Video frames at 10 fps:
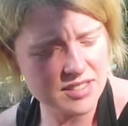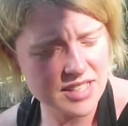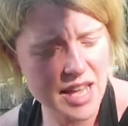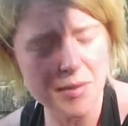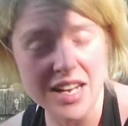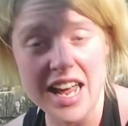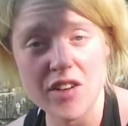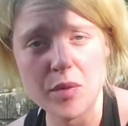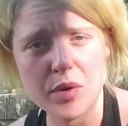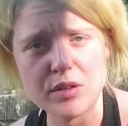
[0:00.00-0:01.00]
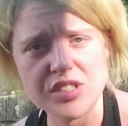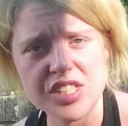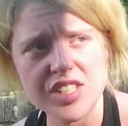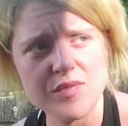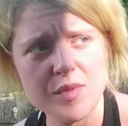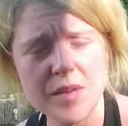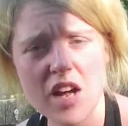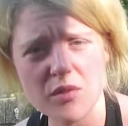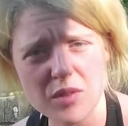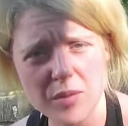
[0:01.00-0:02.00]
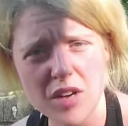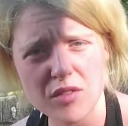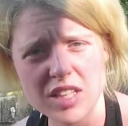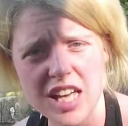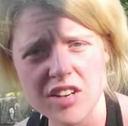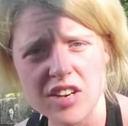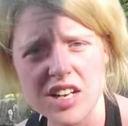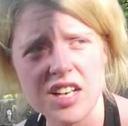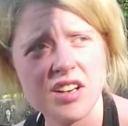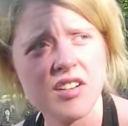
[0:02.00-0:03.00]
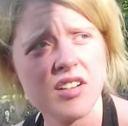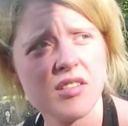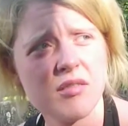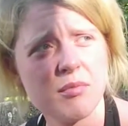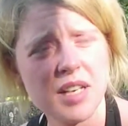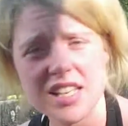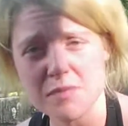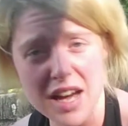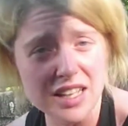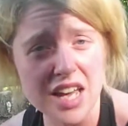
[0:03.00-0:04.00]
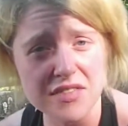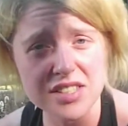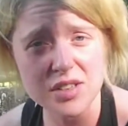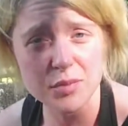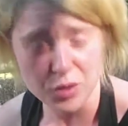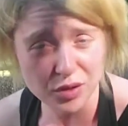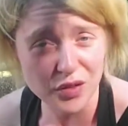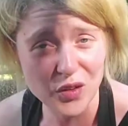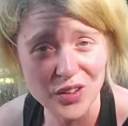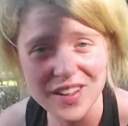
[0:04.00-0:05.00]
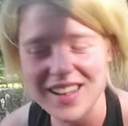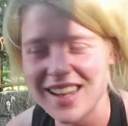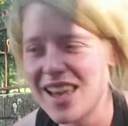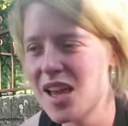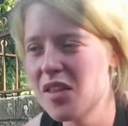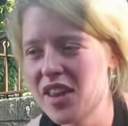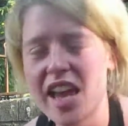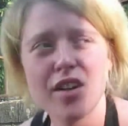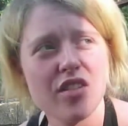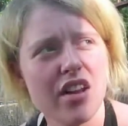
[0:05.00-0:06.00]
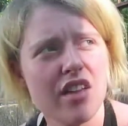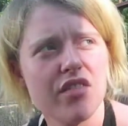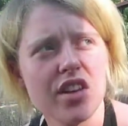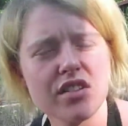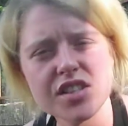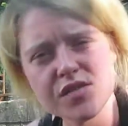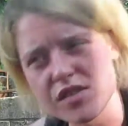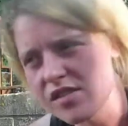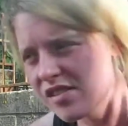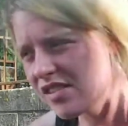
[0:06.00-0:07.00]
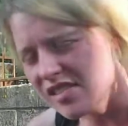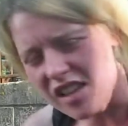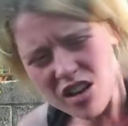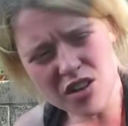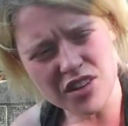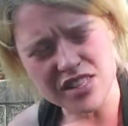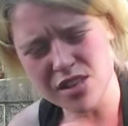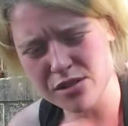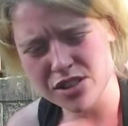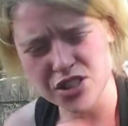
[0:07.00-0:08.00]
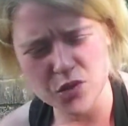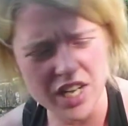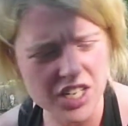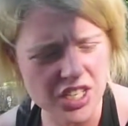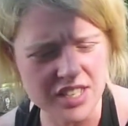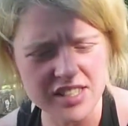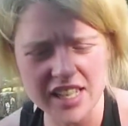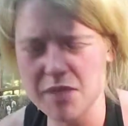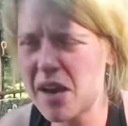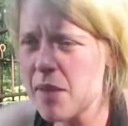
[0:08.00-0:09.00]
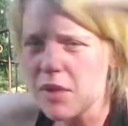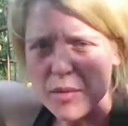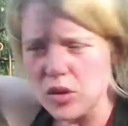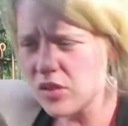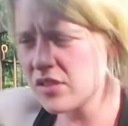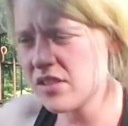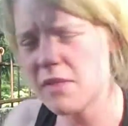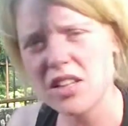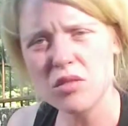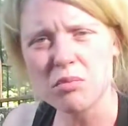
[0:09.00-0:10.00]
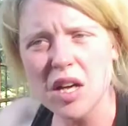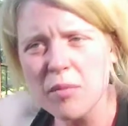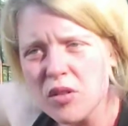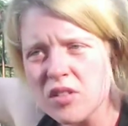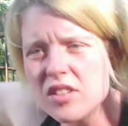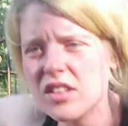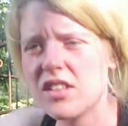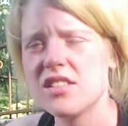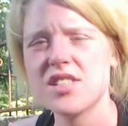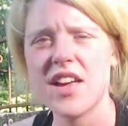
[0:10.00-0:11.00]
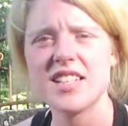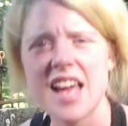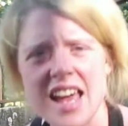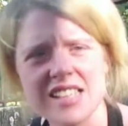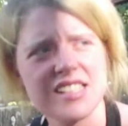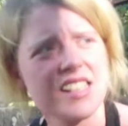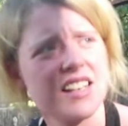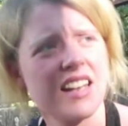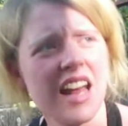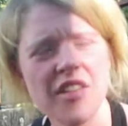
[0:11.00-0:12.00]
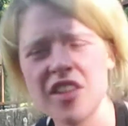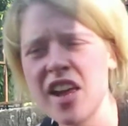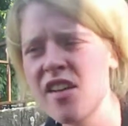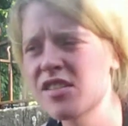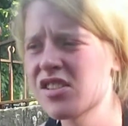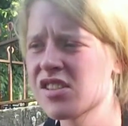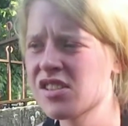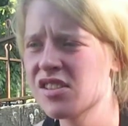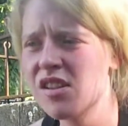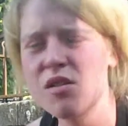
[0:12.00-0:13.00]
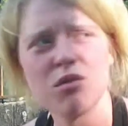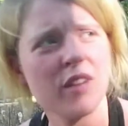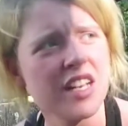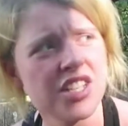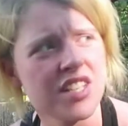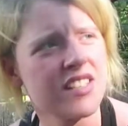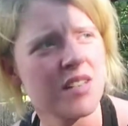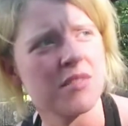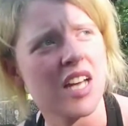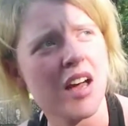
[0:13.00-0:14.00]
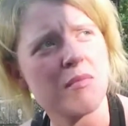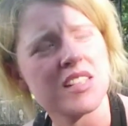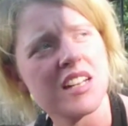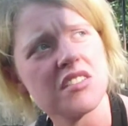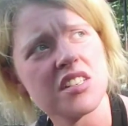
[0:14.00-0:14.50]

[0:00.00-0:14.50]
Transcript: can be an angry person. I'm not really angry in here because my life is so beautiful. The anger that I feel is for all these other situations. Like in my bubble, my little bubble, it's fantastic. And out there is just so wretched sometimes that I